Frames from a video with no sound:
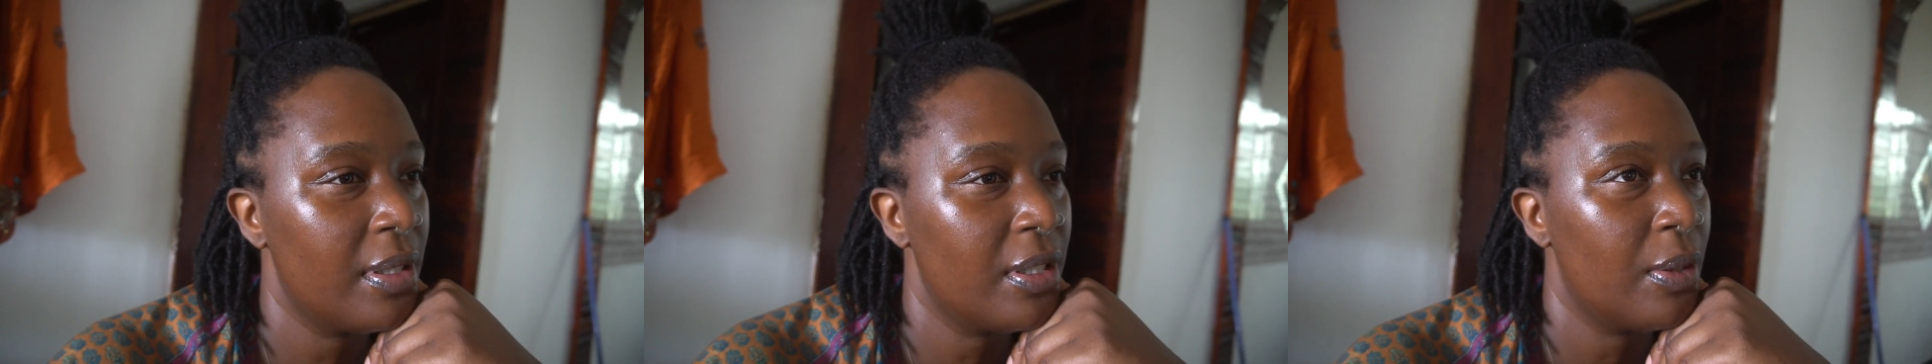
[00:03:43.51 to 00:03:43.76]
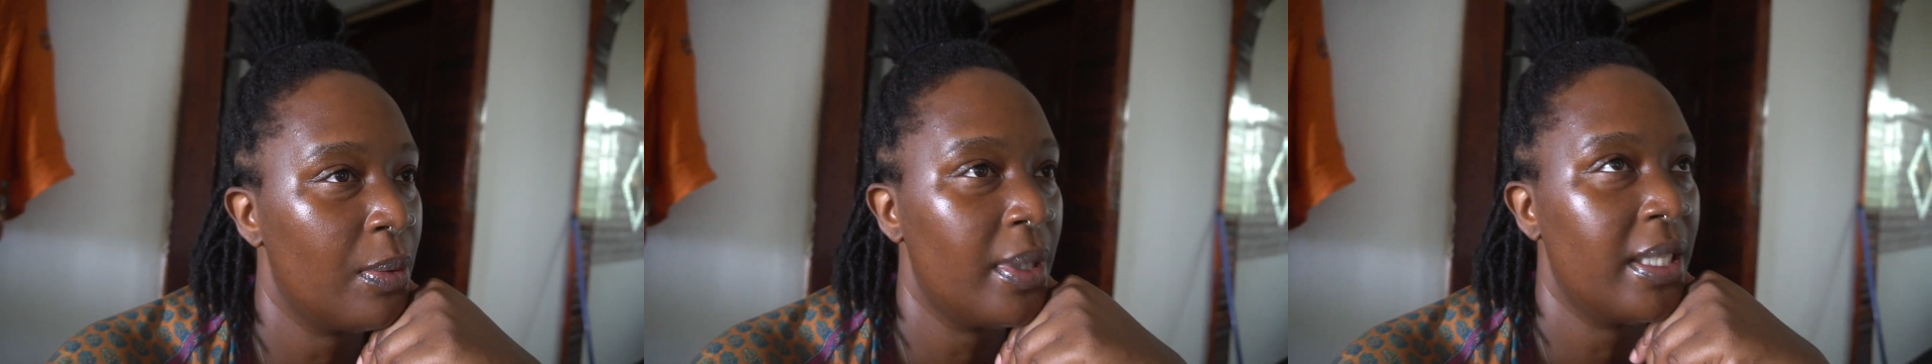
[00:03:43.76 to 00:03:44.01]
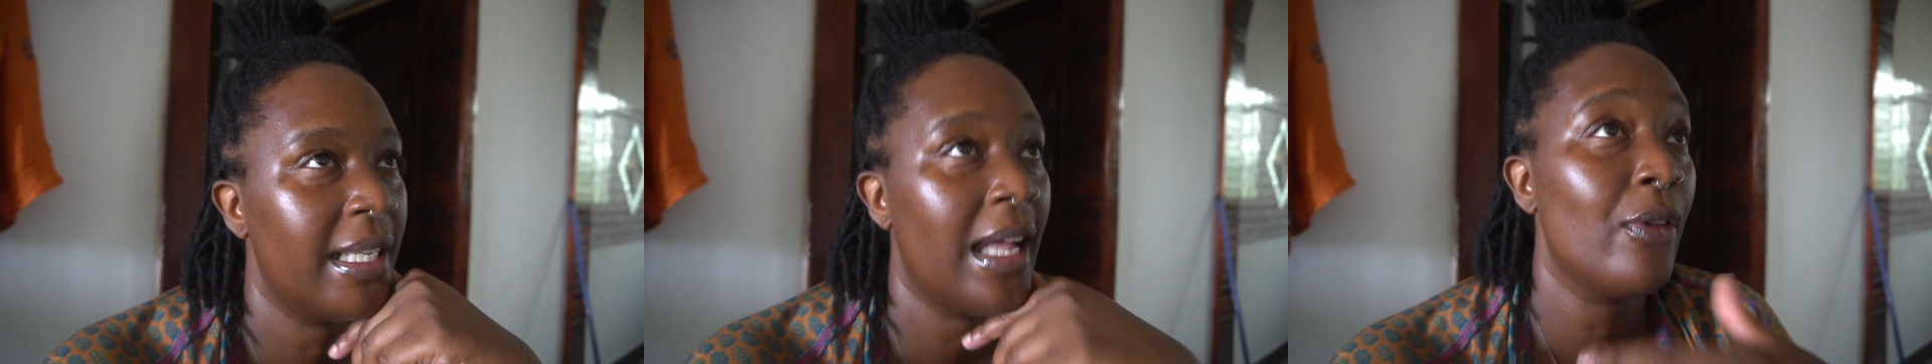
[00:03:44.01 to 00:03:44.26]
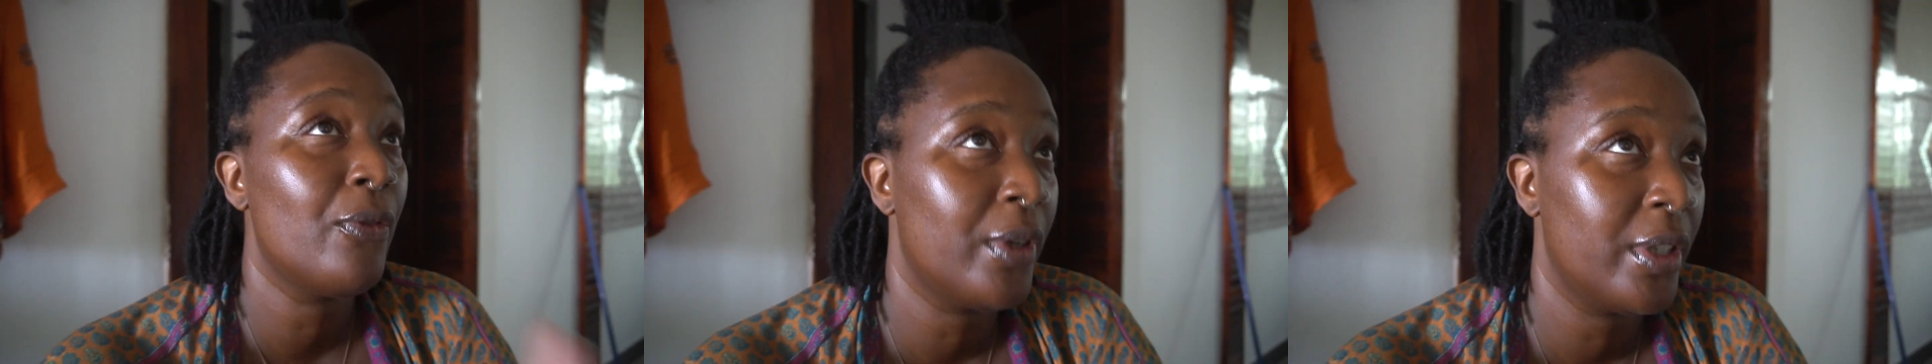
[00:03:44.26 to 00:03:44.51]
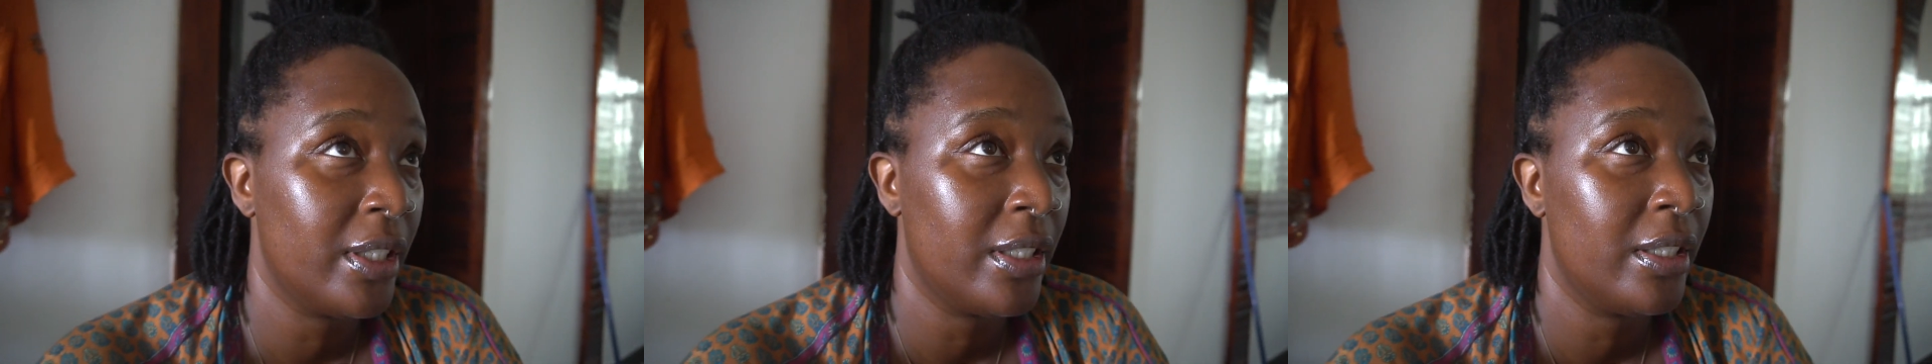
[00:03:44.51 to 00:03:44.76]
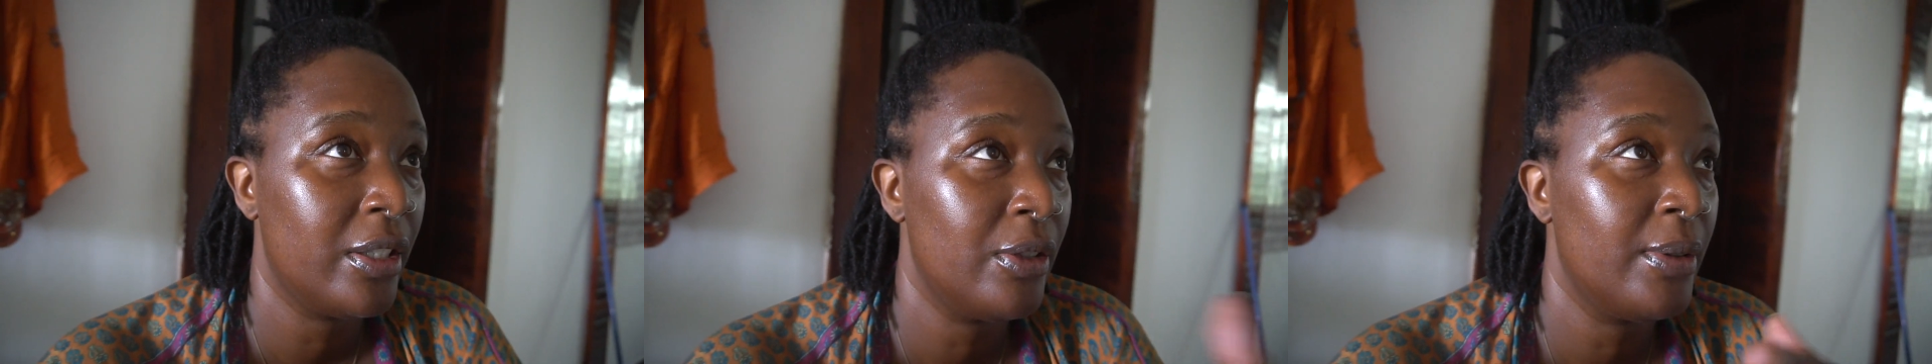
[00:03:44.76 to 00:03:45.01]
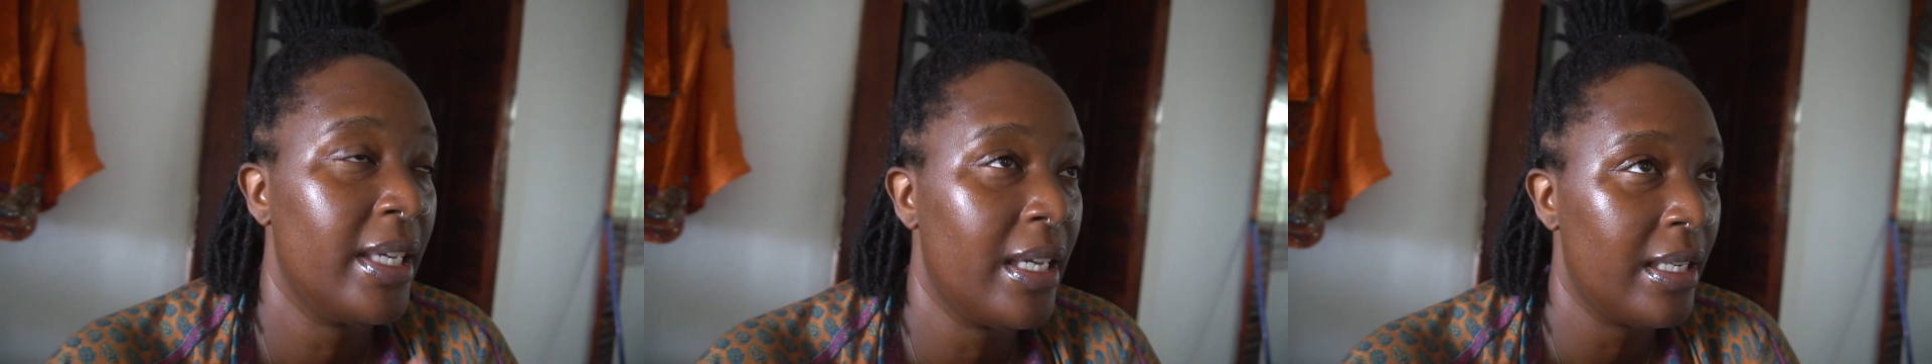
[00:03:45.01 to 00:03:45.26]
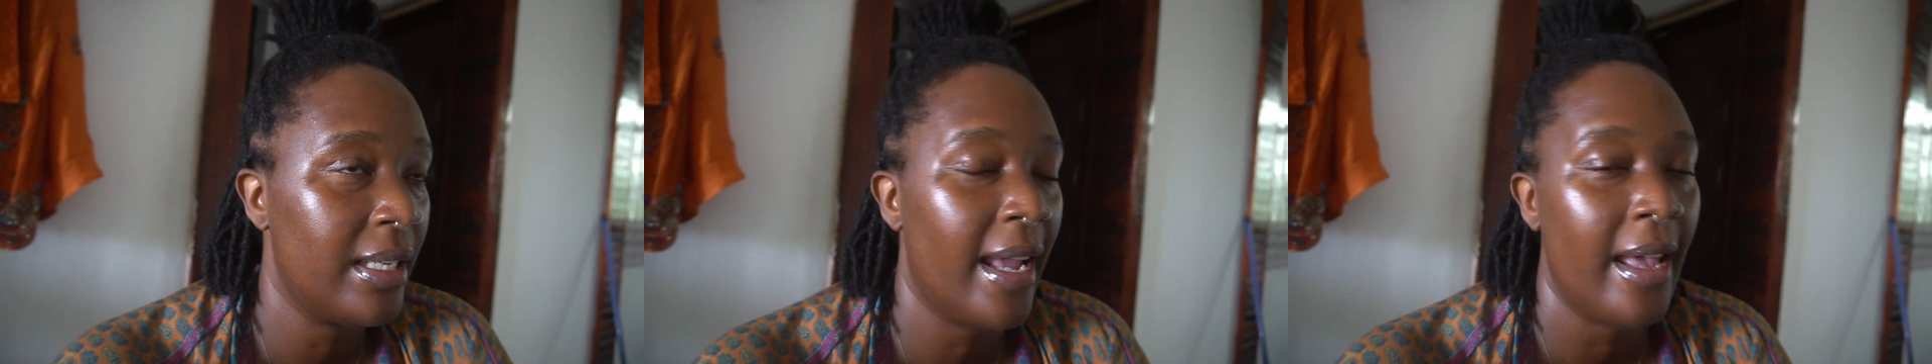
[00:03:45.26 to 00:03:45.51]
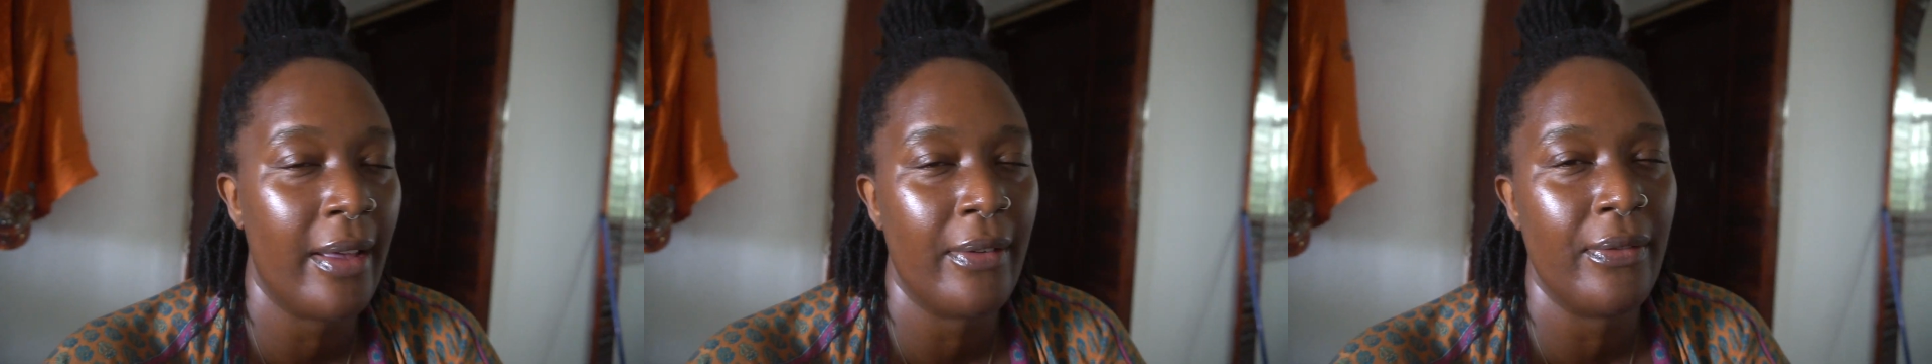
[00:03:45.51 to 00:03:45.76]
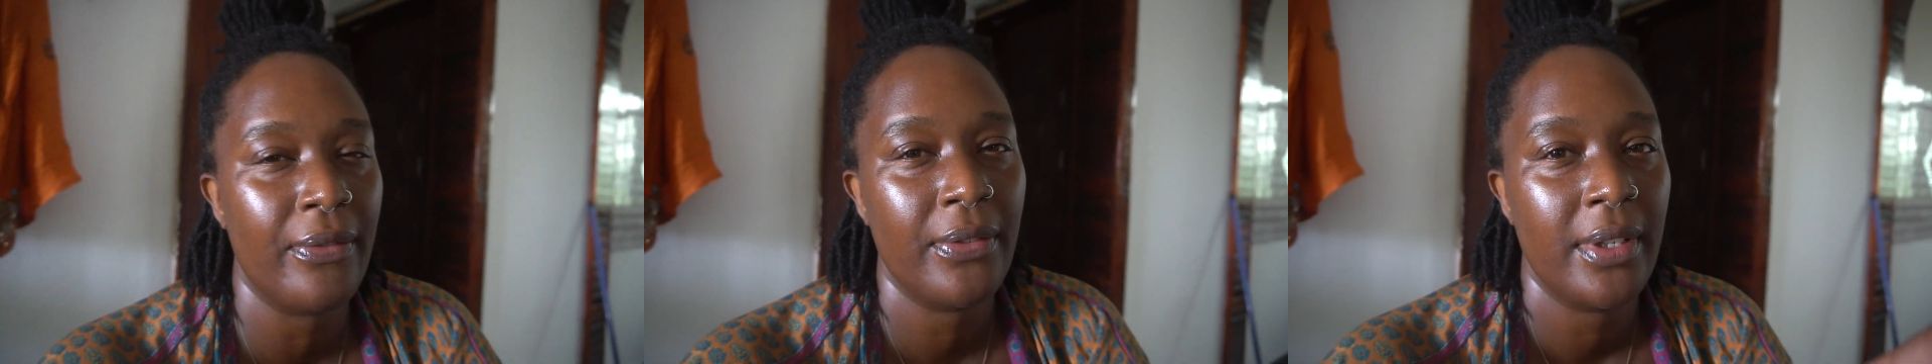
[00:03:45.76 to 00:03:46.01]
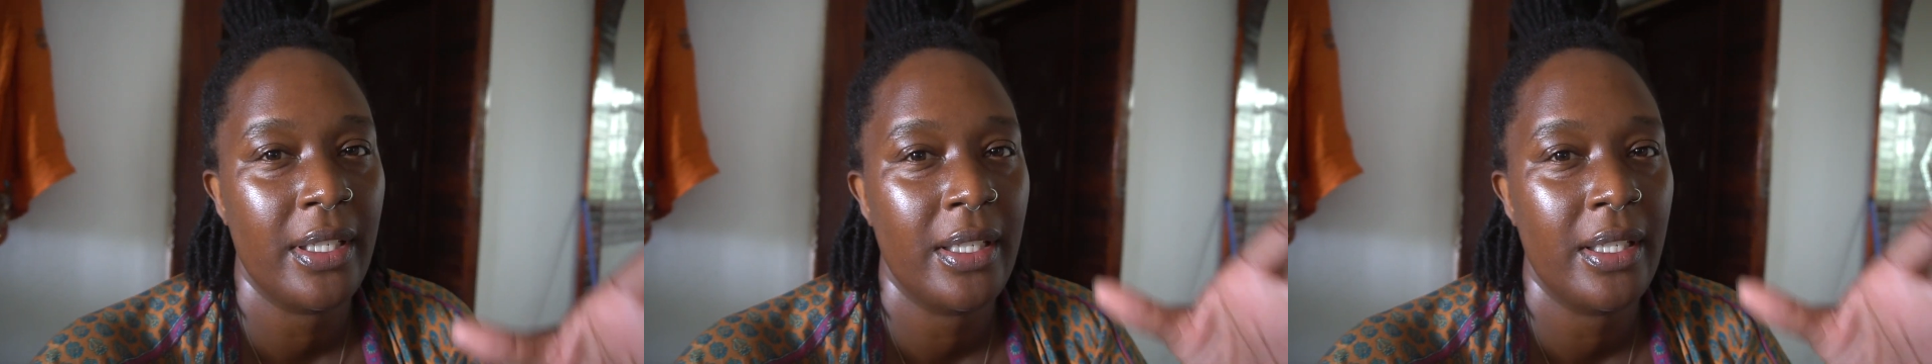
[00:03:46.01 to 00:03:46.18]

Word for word: So in California, you can't have